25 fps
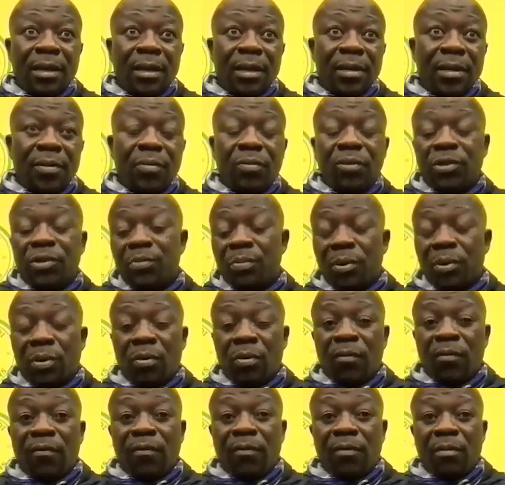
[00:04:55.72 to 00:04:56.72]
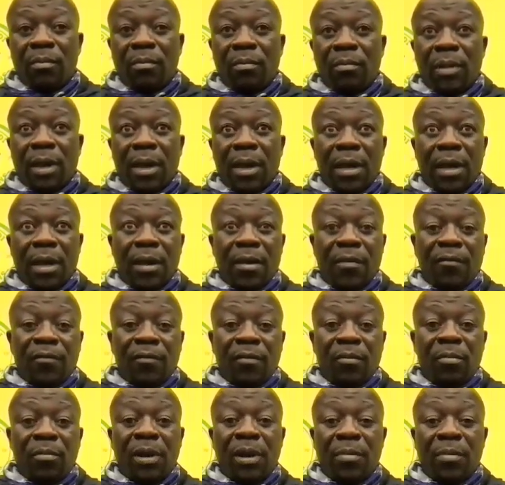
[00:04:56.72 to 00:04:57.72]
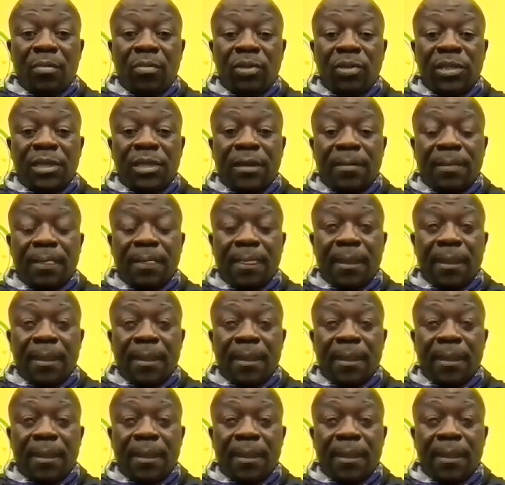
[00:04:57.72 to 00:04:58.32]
Huge block from Lebusa.